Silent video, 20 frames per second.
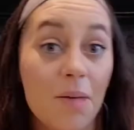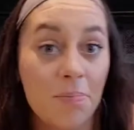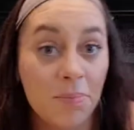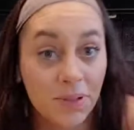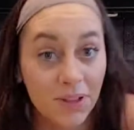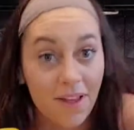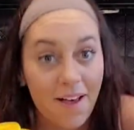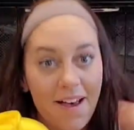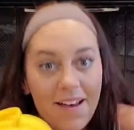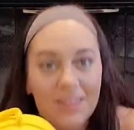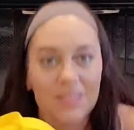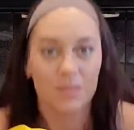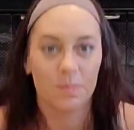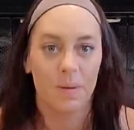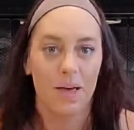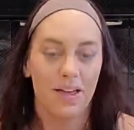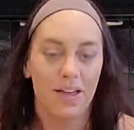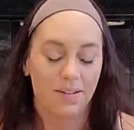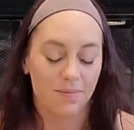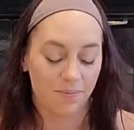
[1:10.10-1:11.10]
applause
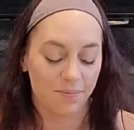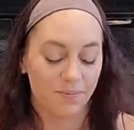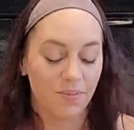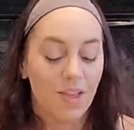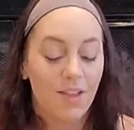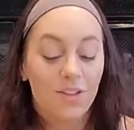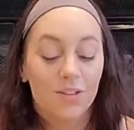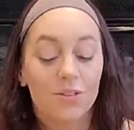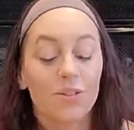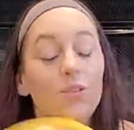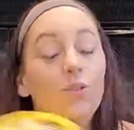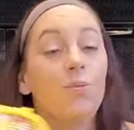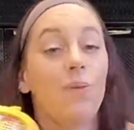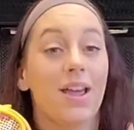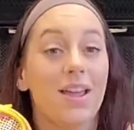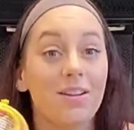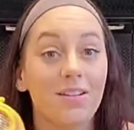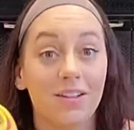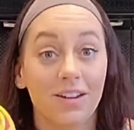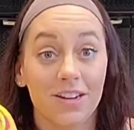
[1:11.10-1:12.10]
button. So the way
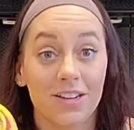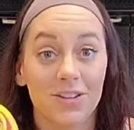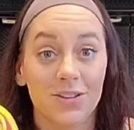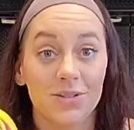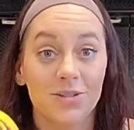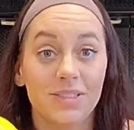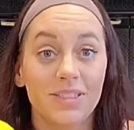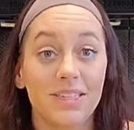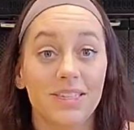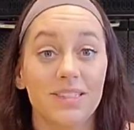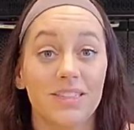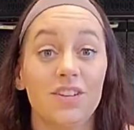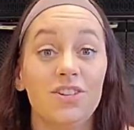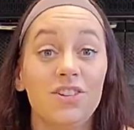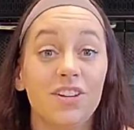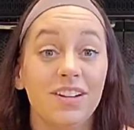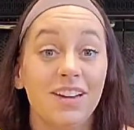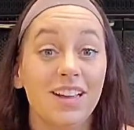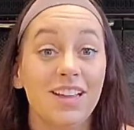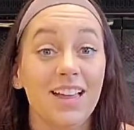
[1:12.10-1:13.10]
you're going to use this is
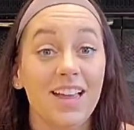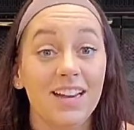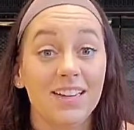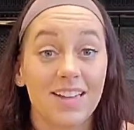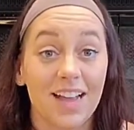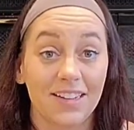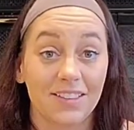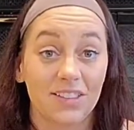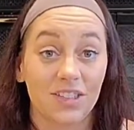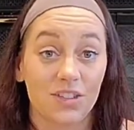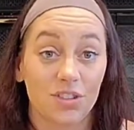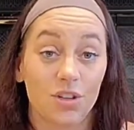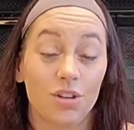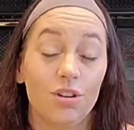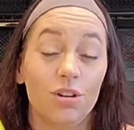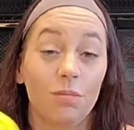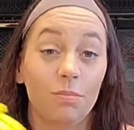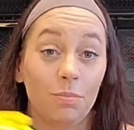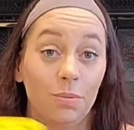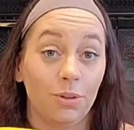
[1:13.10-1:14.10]
you're going to connect it to
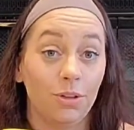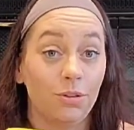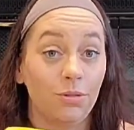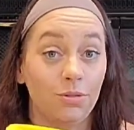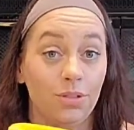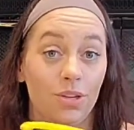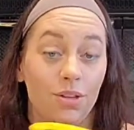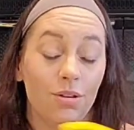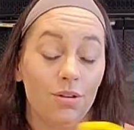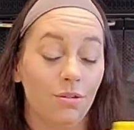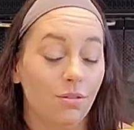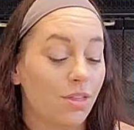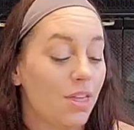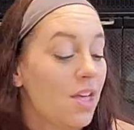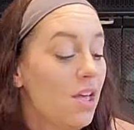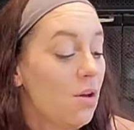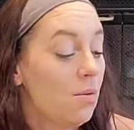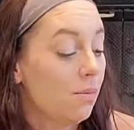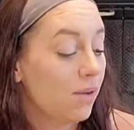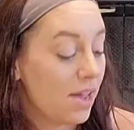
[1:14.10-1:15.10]
your Bluetooth,
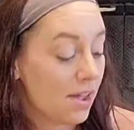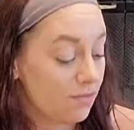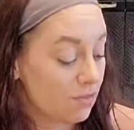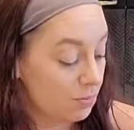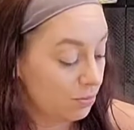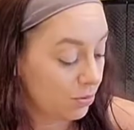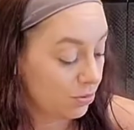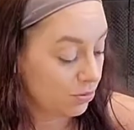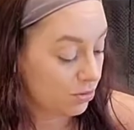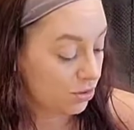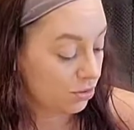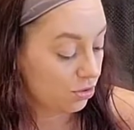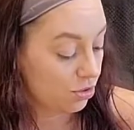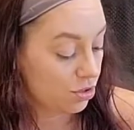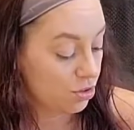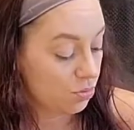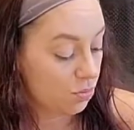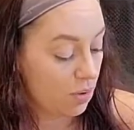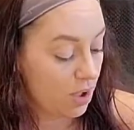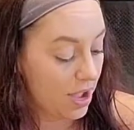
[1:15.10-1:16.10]
whatever Bluetooth
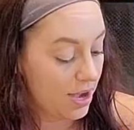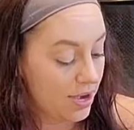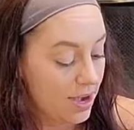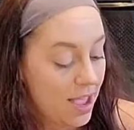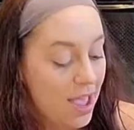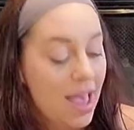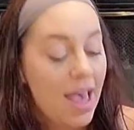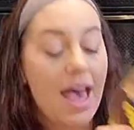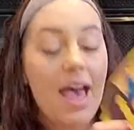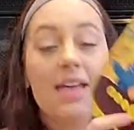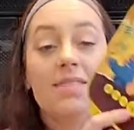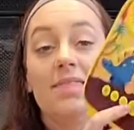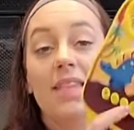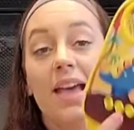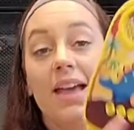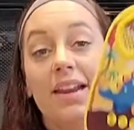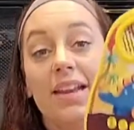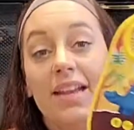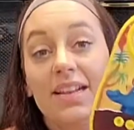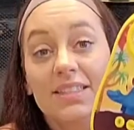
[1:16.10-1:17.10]
you want. And
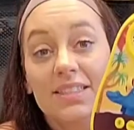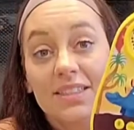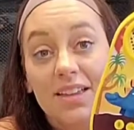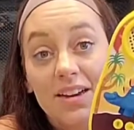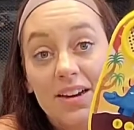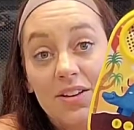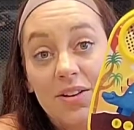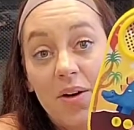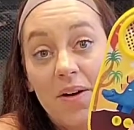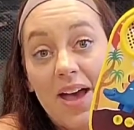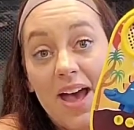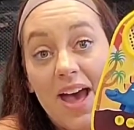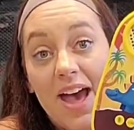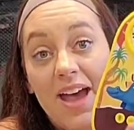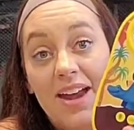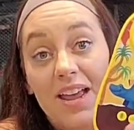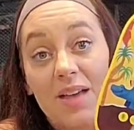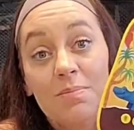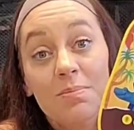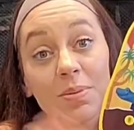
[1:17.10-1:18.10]
then it's gonna go
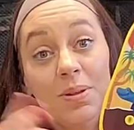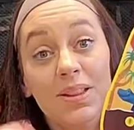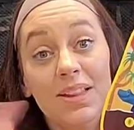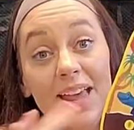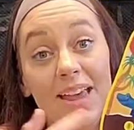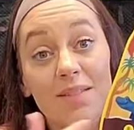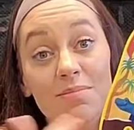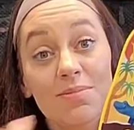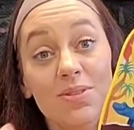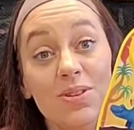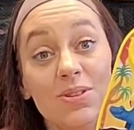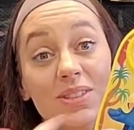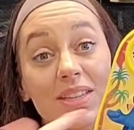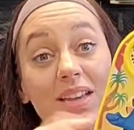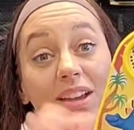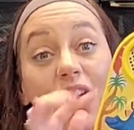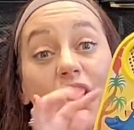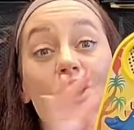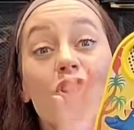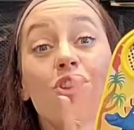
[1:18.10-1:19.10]
ahead and play
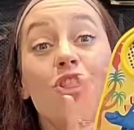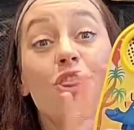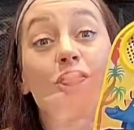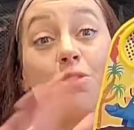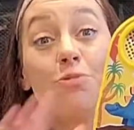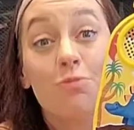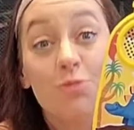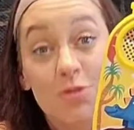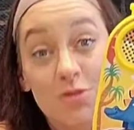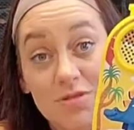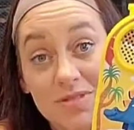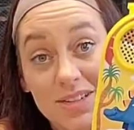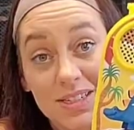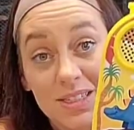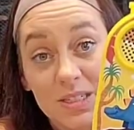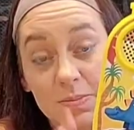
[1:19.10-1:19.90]
music through the